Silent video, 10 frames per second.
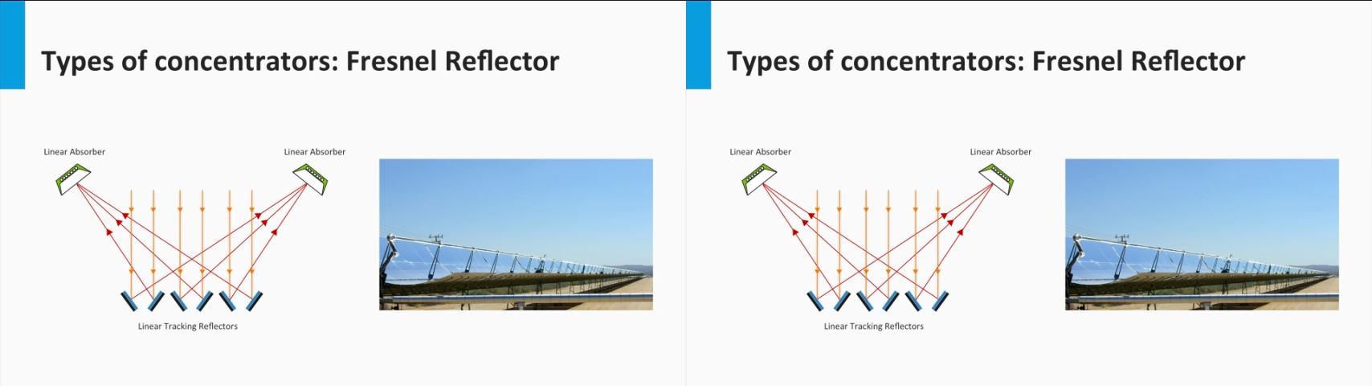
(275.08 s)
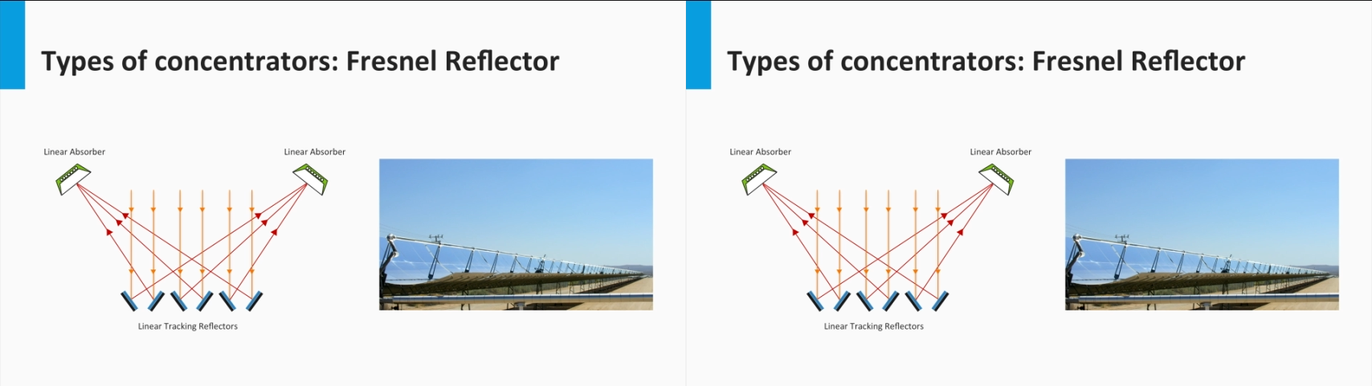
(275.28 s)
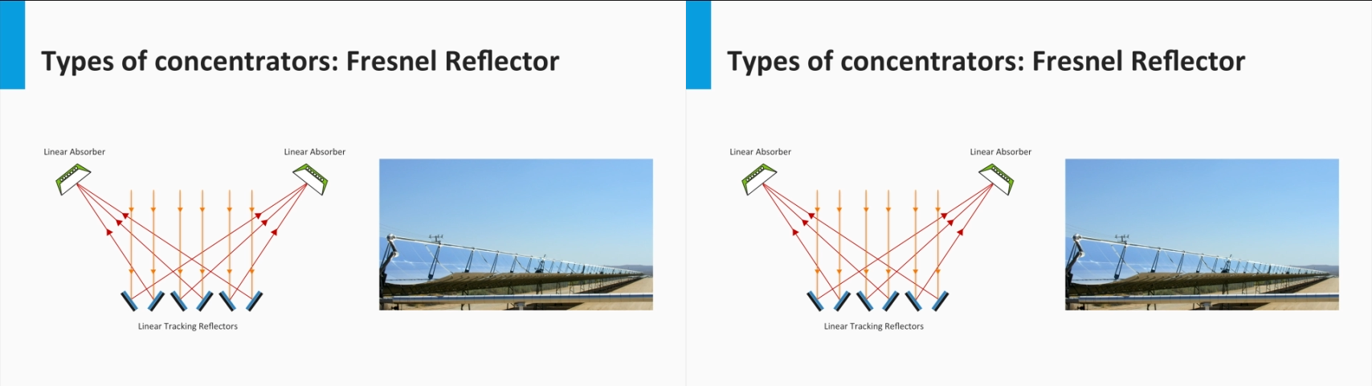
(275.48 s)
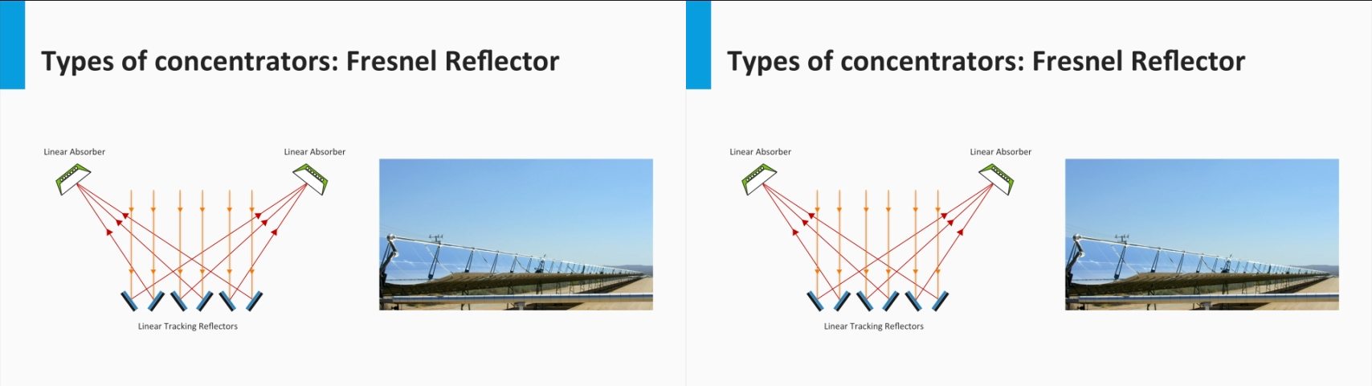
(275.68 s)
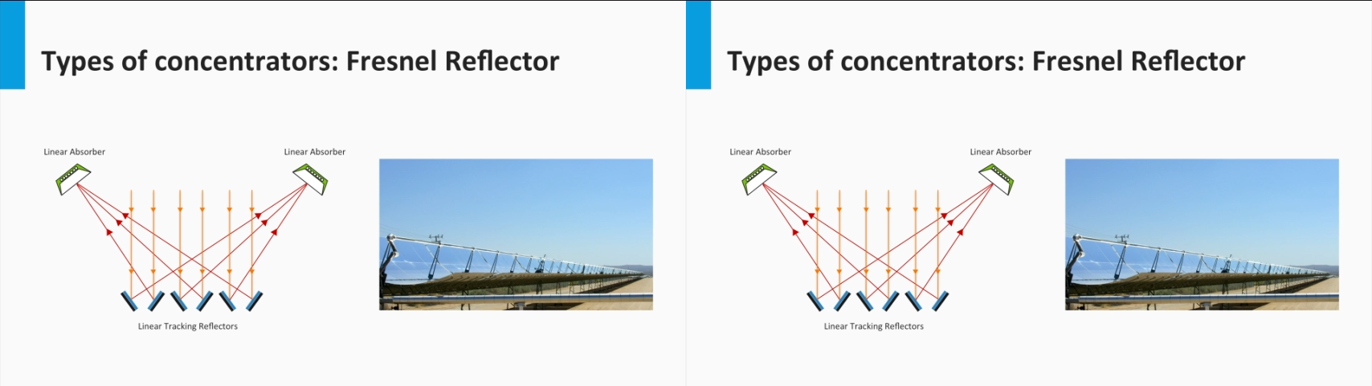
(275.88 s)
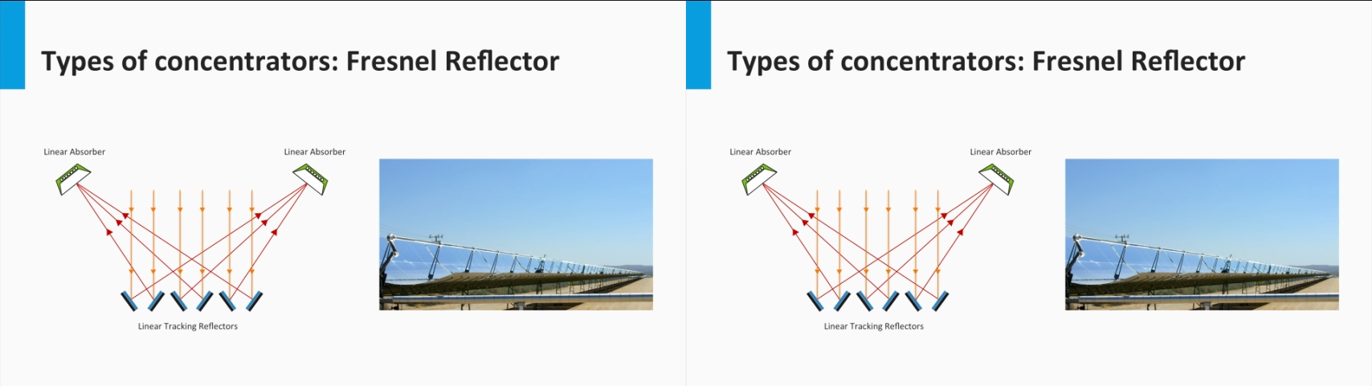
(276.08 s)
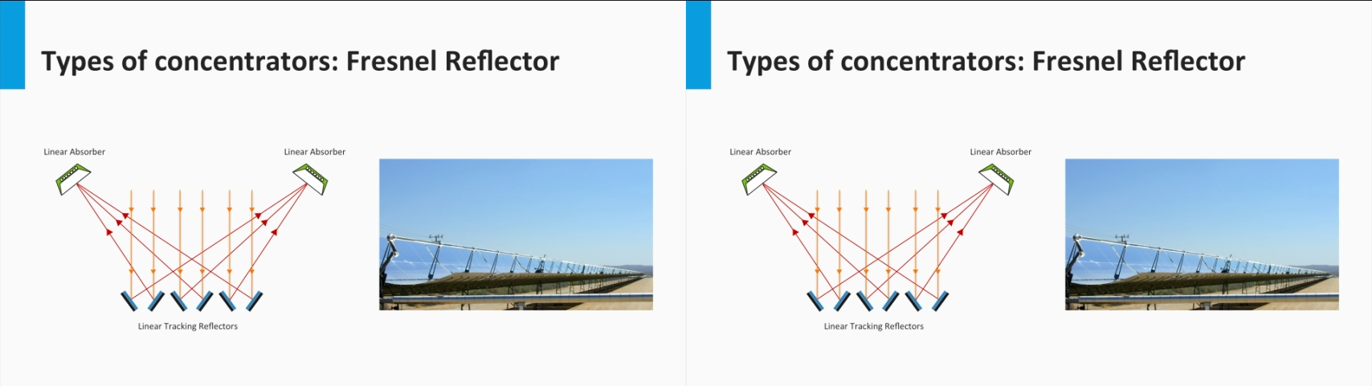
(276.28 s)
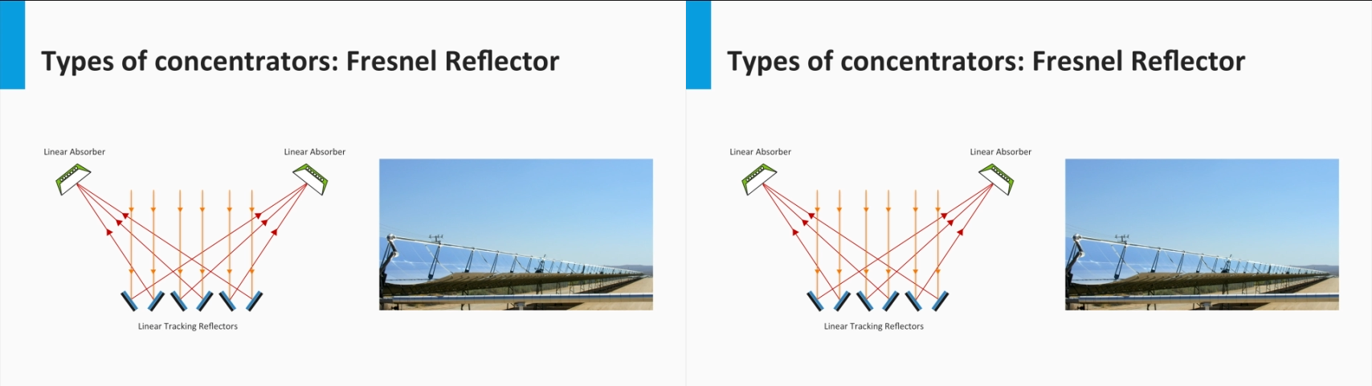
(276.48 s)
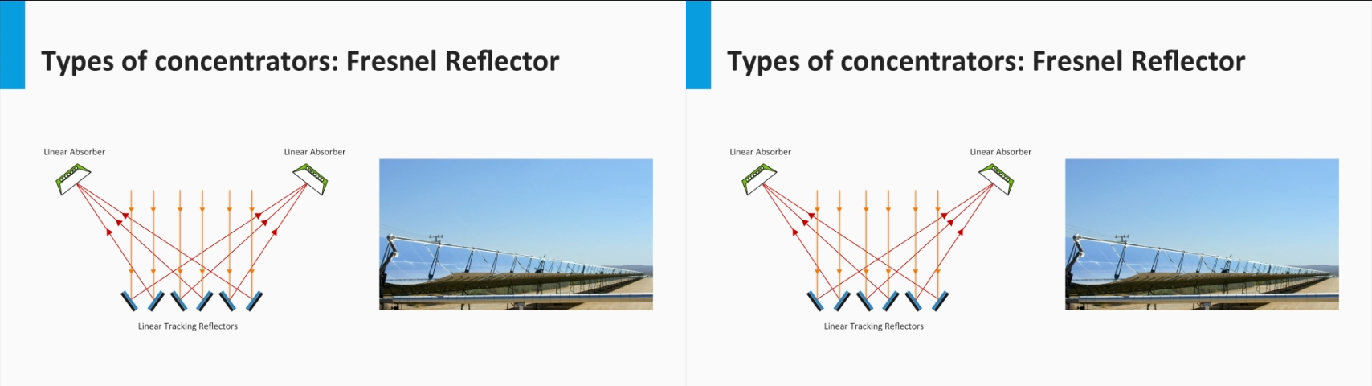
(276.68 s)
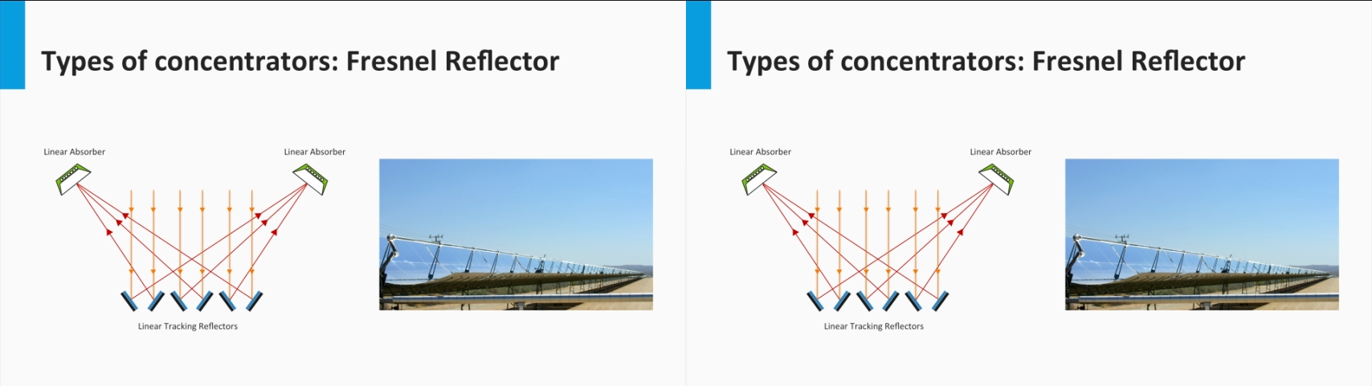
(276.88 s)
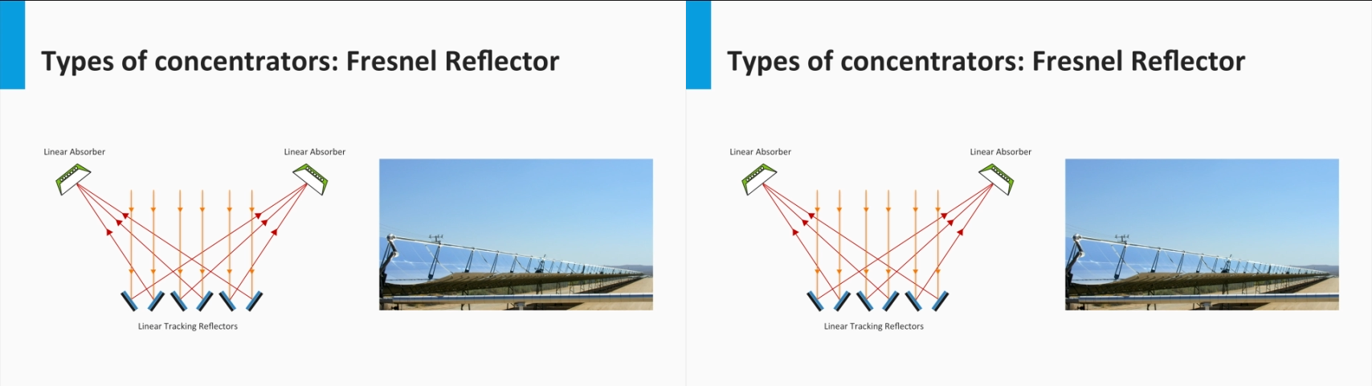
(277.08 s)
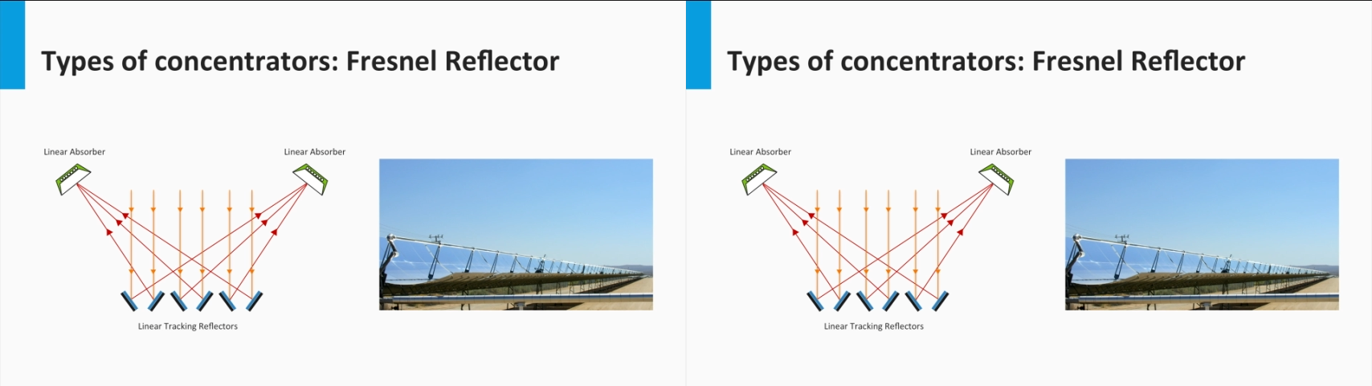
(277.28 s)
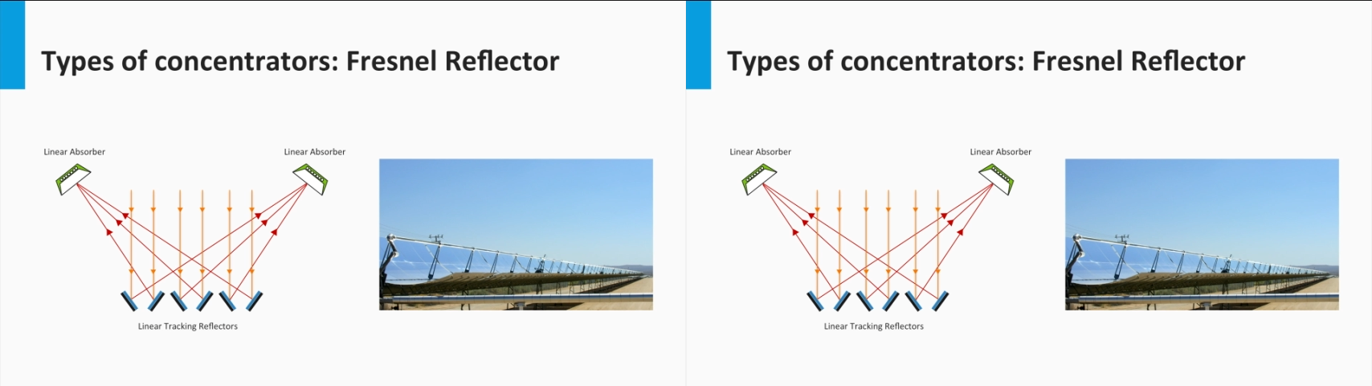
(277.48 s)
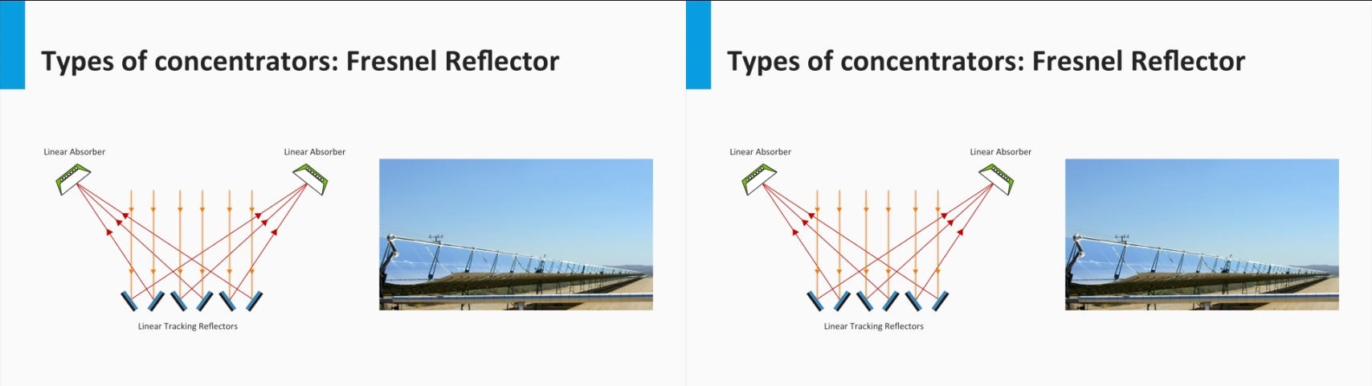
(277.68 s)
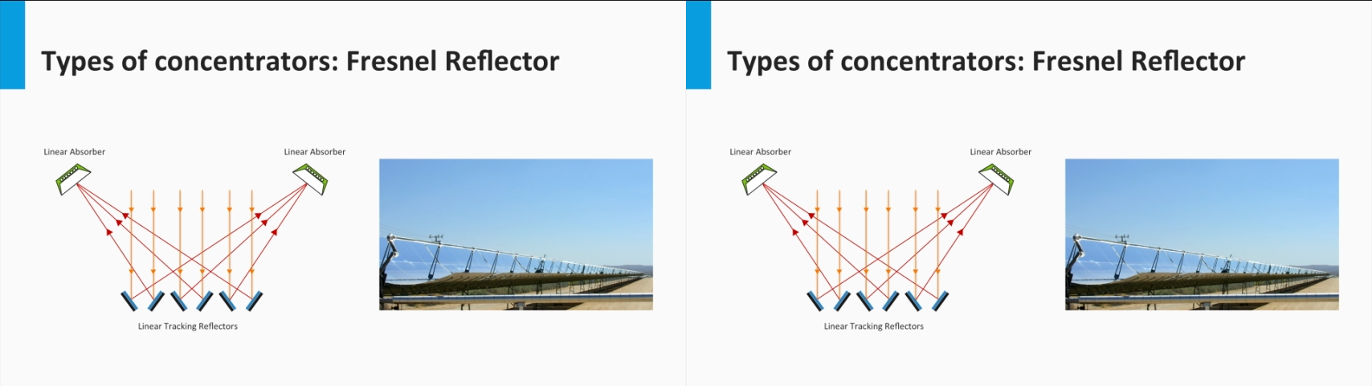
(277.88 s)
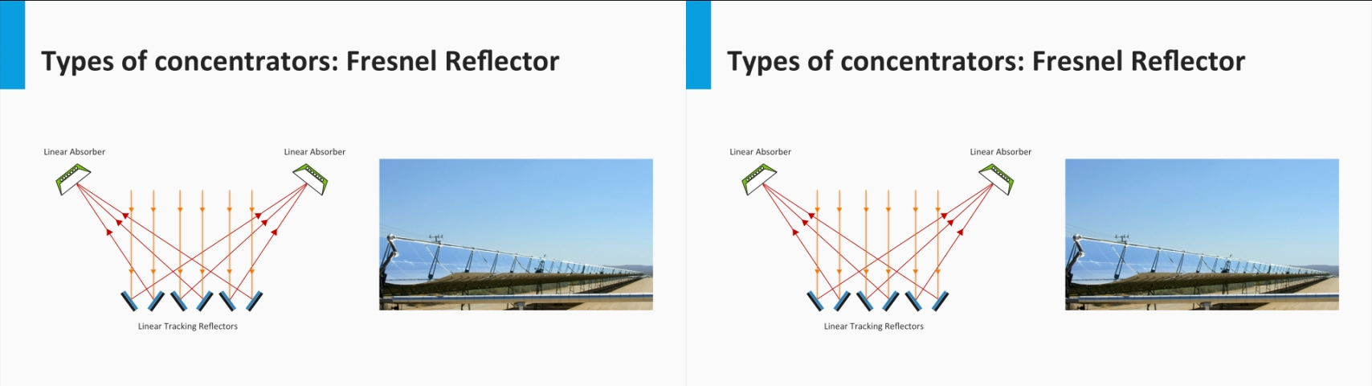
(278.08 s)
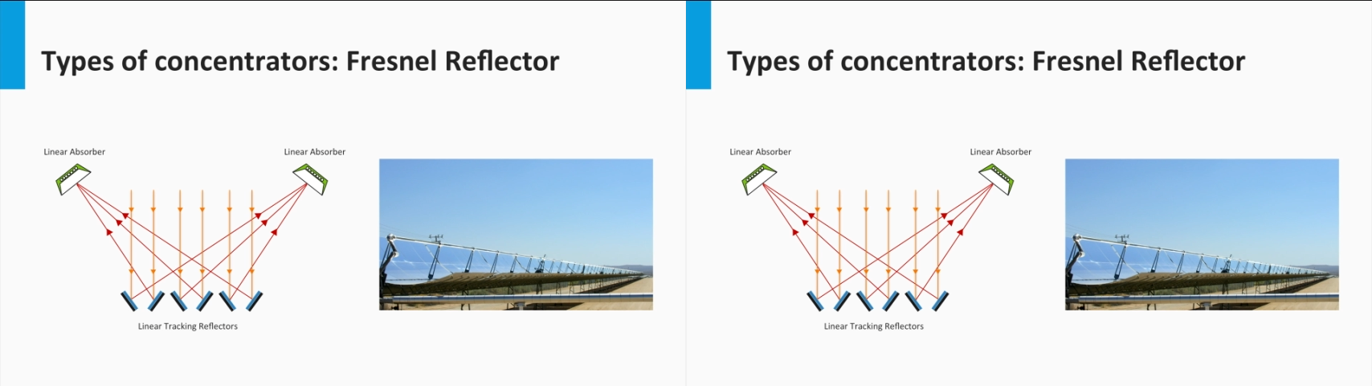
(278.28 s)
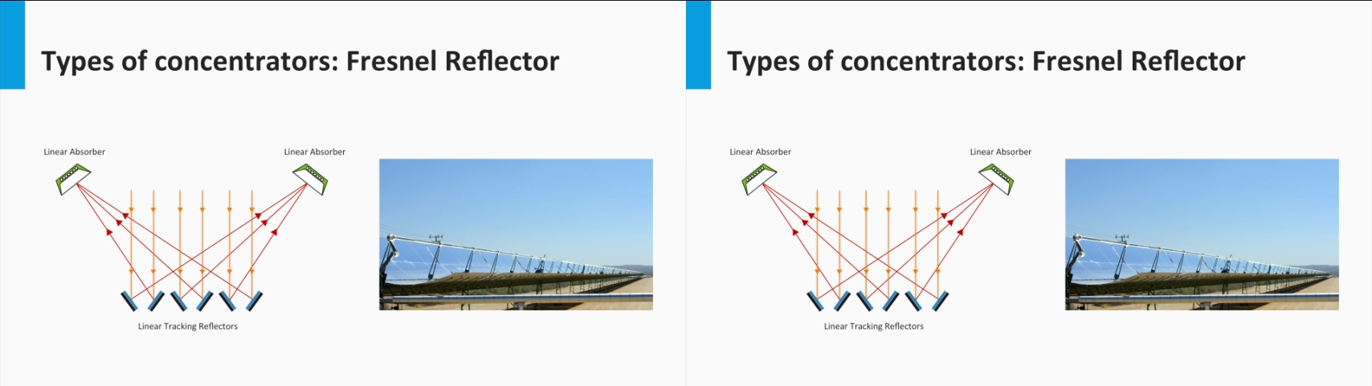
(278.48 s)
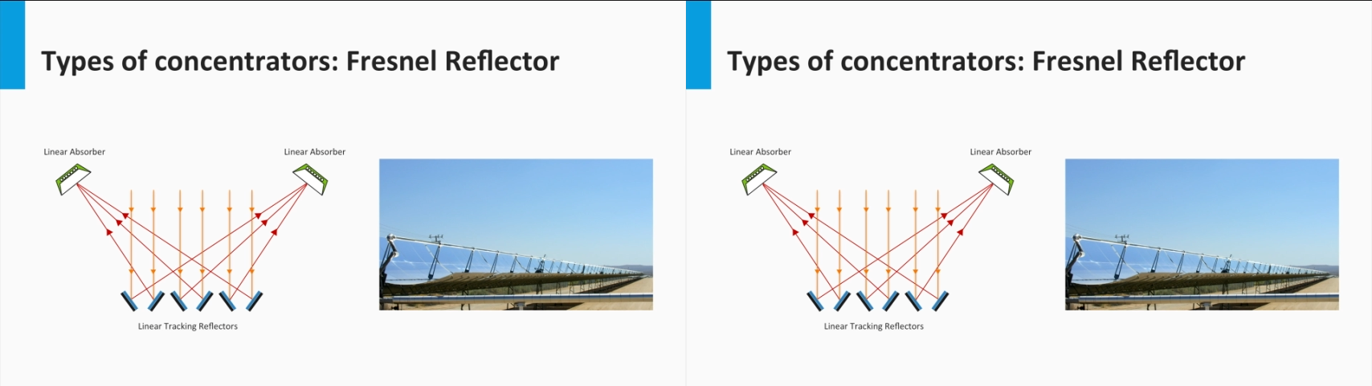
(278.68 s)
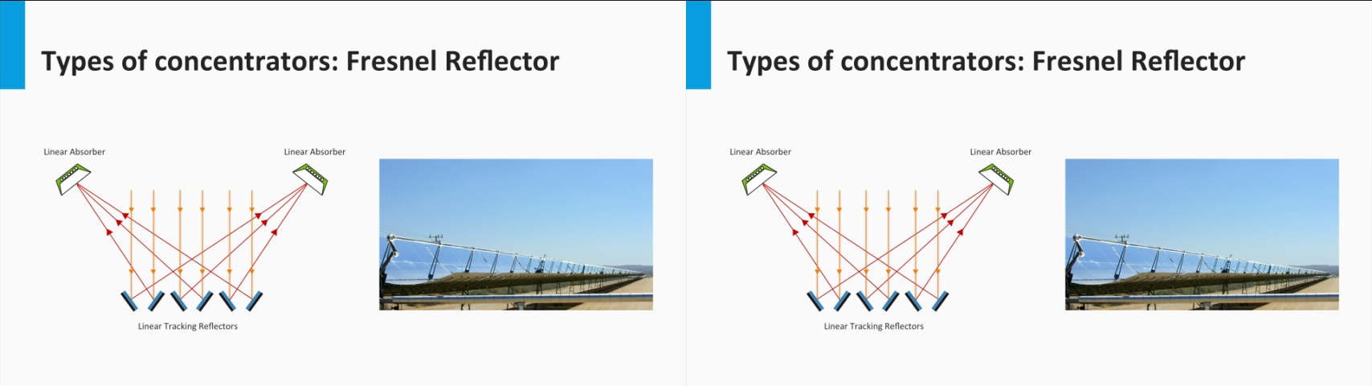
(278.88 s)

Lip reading: No face is visible, so there are no lips to read.